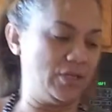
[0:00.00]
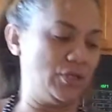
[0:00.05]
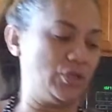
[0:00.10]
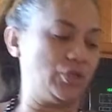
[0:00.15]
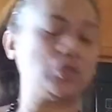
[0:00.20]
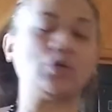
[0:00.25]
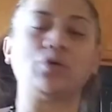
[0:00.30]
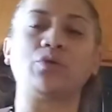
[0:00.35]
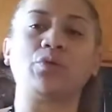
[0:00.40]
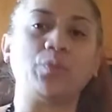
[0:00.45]

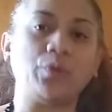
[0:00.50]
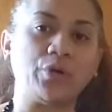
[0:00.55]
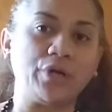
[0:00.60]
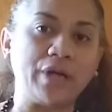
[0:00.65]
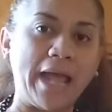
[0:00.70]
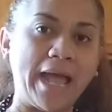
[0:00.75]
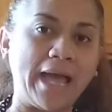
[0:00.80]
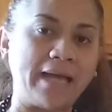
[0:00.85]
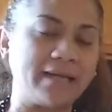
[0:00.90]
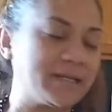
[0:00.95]
So the word
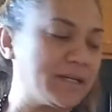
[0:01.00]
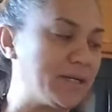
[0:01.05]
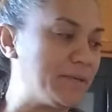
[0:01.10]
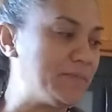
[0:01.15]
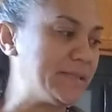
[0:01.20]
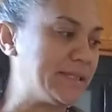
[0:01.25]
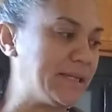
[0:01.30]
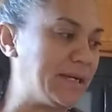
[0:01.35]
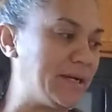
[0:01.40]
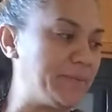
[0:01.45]
add
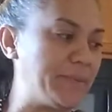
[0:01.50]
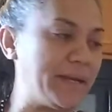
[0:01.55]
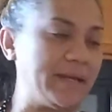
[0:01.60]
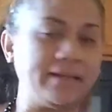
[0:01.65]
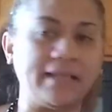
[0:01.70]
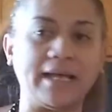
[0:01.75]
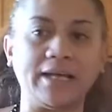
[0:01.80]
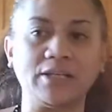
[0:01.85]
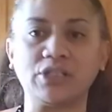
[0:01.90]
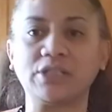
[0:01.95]
comes up
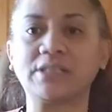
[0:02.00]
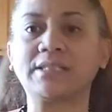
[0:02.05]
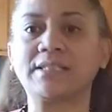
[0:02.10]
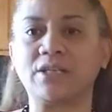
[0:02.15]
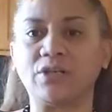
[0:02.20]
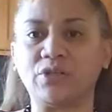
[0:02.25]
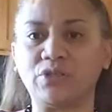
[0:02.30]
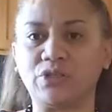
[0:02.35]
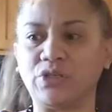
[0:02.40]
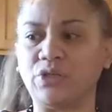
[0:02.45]
and that just
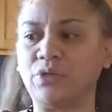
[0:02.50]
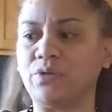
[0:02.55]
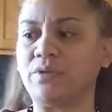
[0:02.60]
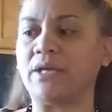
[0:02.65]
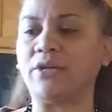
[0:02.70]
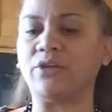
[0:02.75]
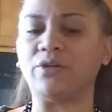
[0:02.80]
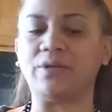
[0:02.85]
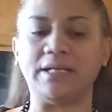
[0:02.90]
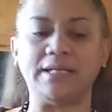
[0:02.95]
tells you
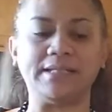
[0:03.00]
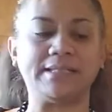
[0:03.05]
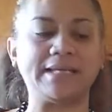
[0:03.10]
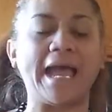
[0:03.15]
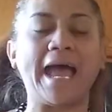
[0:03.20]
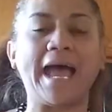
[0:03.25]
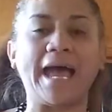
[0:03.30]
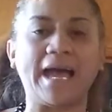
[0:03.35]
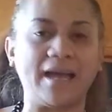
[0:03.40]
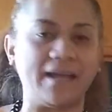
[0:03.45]
that you need to
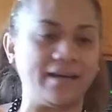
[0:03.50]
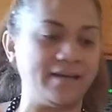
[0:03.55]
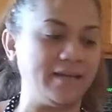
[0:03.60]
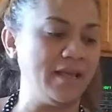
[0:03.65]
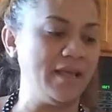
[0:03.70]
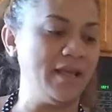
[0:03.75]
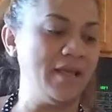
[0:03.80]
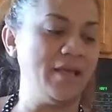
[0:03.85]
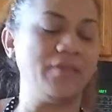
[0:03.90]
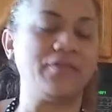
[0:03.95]
add
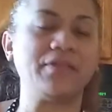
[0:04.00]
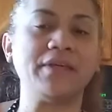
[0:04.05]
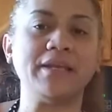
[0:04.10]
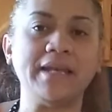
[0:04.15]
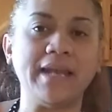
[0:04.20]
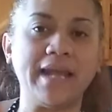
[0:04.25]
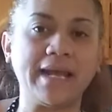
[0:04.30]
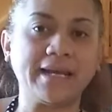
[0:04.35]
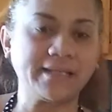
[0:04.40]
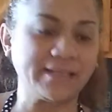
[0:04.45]
the
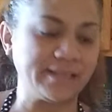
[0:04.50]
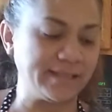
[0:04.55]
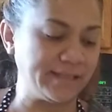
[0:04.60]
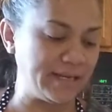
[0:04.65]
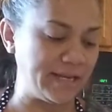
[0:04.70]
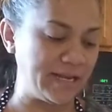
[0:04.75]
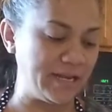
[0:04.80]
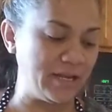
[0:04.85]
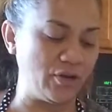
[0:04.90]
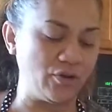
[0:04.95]
next
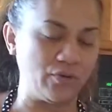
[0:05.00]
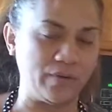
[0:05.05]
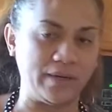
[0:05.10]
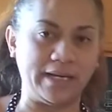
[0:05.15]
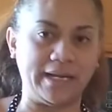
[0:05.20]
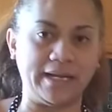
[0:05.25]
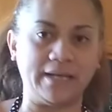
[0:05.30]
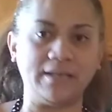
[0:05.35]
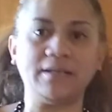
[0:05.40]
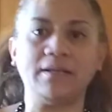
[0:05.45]

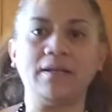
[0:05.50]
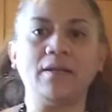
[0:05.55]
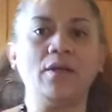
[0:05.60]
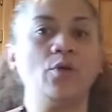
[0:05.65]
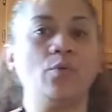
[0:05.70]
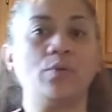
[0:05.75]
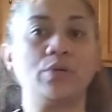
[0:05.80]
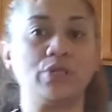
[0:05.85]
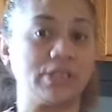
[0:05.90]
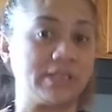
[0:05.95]
ingredient,
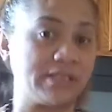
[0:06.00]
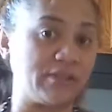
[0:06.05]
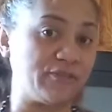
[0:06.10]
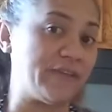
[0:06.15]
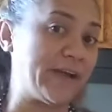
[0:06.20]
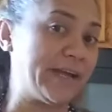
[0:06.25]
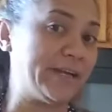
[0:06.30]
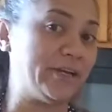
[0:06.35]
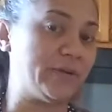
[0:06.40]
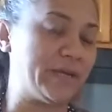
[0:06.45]
which is the
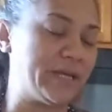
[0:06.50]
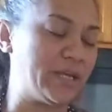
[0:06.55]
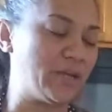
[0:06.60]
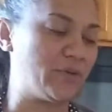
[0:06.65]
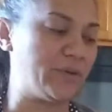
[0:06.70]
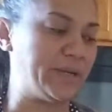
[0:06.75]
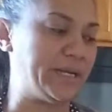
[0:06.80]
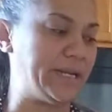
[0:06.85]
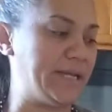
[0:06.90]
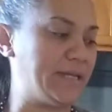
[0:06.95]
final
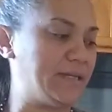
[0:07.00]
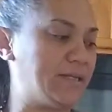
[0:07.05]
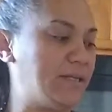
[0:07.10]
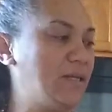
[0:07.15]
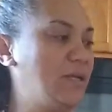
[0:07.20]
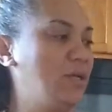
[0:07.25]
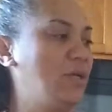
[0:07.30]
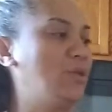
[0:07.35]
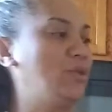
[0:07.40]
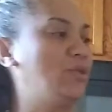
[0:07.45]
ingredient
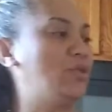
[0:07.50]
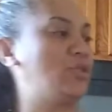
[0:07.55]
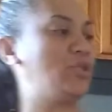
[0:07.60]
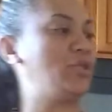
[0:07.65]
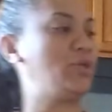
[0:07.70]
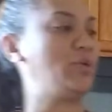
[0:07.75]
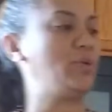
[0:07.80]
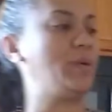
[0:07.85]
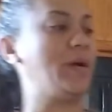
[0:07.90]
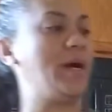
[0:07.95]

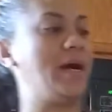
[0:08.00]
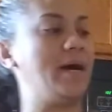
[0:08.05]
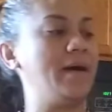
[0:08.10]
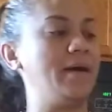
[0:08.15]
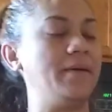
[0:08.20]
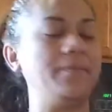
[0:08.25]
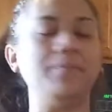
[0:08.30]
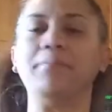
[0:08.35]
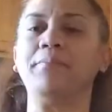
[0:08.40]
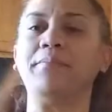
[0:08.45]
to
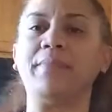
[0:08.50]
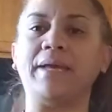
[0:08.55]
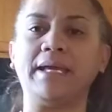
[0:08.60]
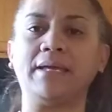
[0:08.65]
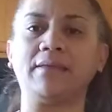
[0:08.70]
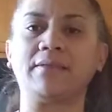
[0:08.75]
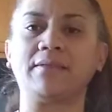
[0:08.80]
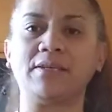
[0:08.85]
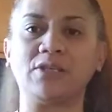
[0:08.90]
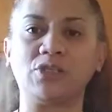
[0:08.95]

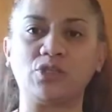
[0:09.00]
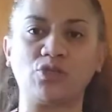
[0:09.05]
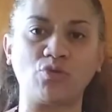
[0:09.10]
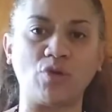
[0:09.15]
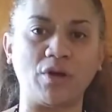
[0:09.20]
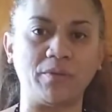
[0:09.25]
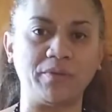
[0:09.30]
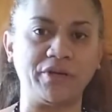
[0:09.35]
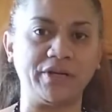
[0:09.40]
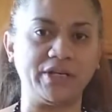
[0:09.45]
make the
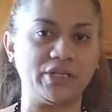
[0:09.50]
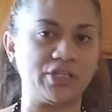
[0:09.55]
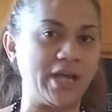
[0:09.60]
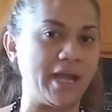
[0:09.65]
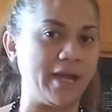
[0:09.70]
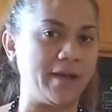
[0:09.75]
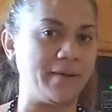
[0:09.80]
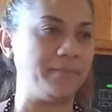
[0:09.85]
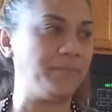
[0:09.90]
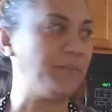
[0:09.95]
strawberry
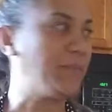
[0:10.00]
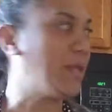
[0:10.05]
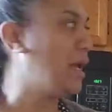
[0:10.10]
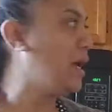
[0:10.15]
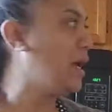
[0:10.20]
jam.